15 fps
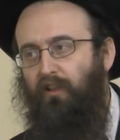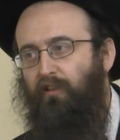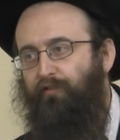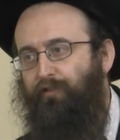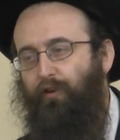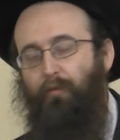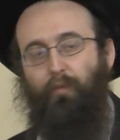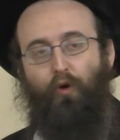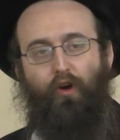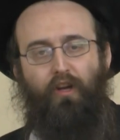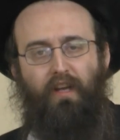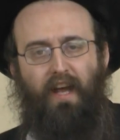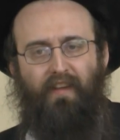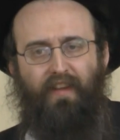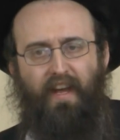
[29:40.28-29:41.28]
For a
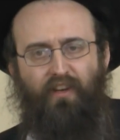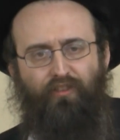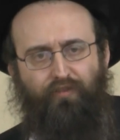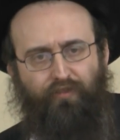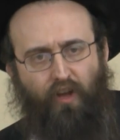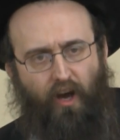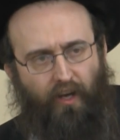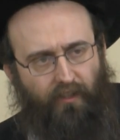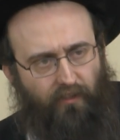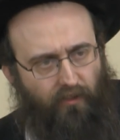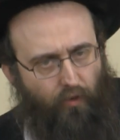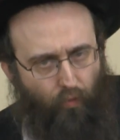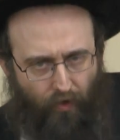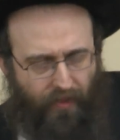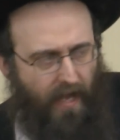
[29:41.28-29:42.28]
boy at the age of 9.
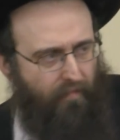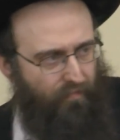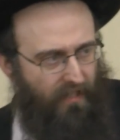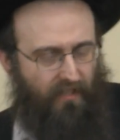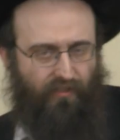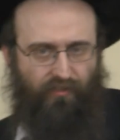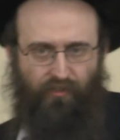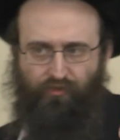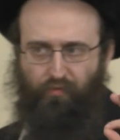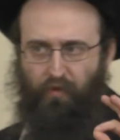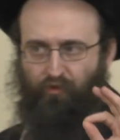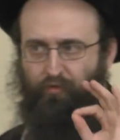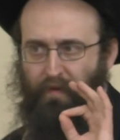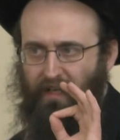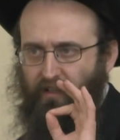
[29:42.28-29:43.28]
What that means, just we
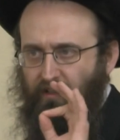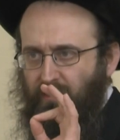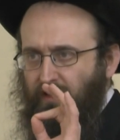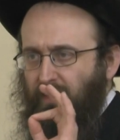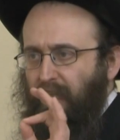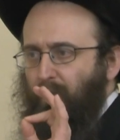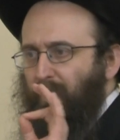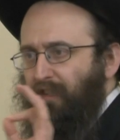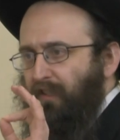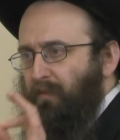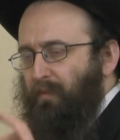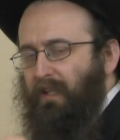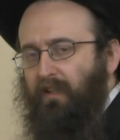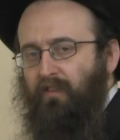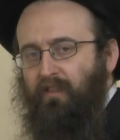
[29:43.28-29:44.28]
should make clear what this
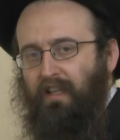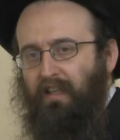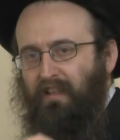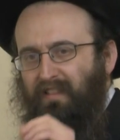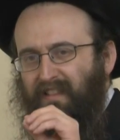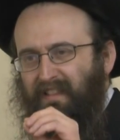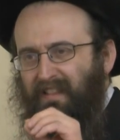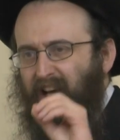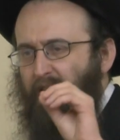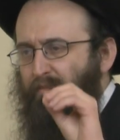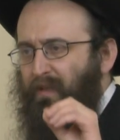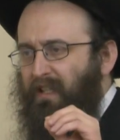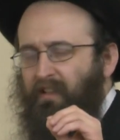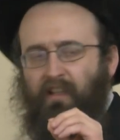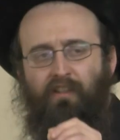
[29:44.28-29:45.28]
means. That does not
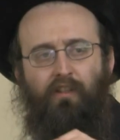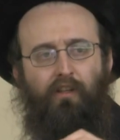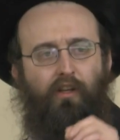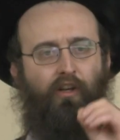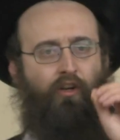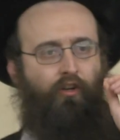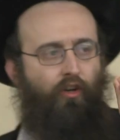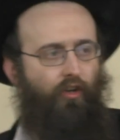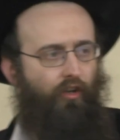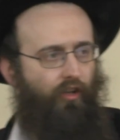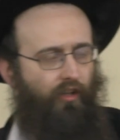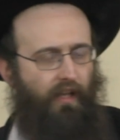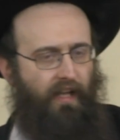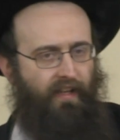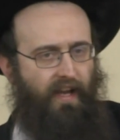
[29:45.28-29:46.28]
mean that the
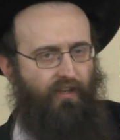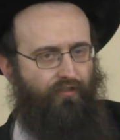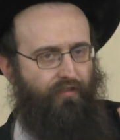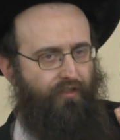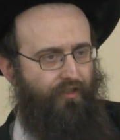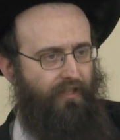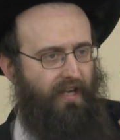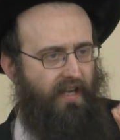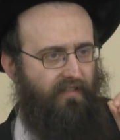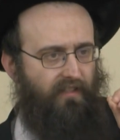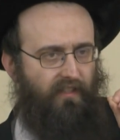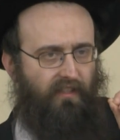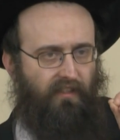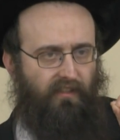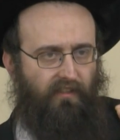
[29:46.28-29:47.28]
girl at the age of 3 has
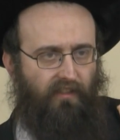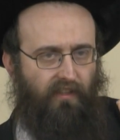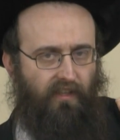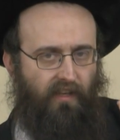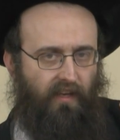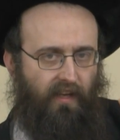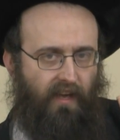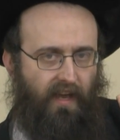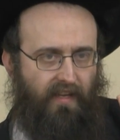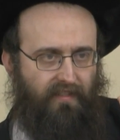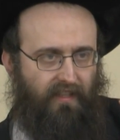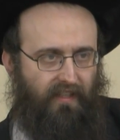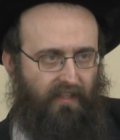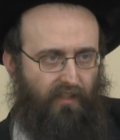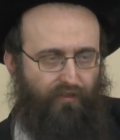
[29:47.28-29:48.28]
a
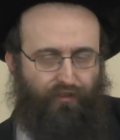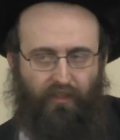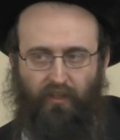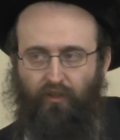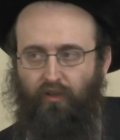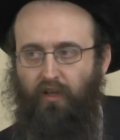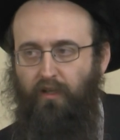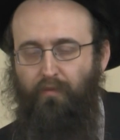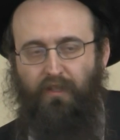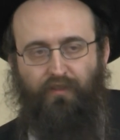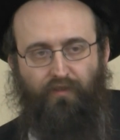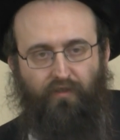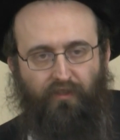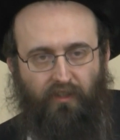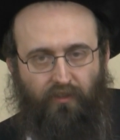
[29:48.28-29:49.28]
chiyuv chinuch on the
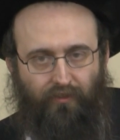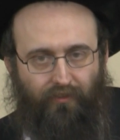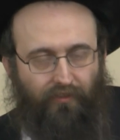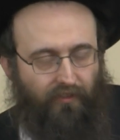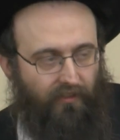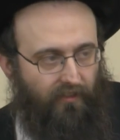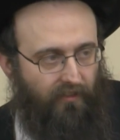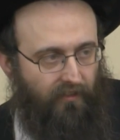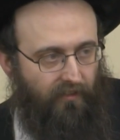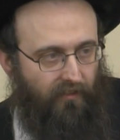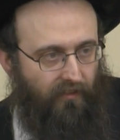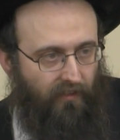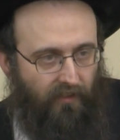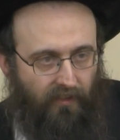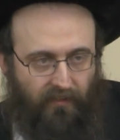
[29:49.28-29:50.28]
mitzvah of Yichud.
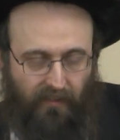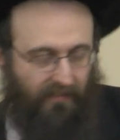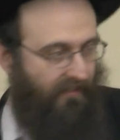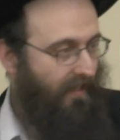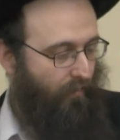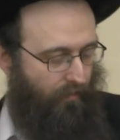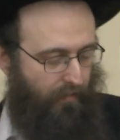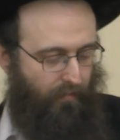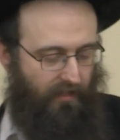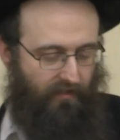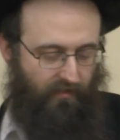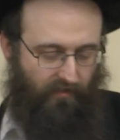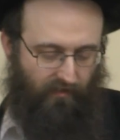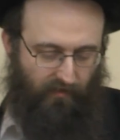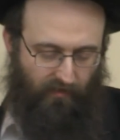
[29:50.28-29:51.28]
That's not what it
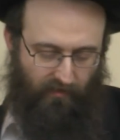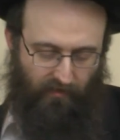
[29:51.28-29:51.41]
means.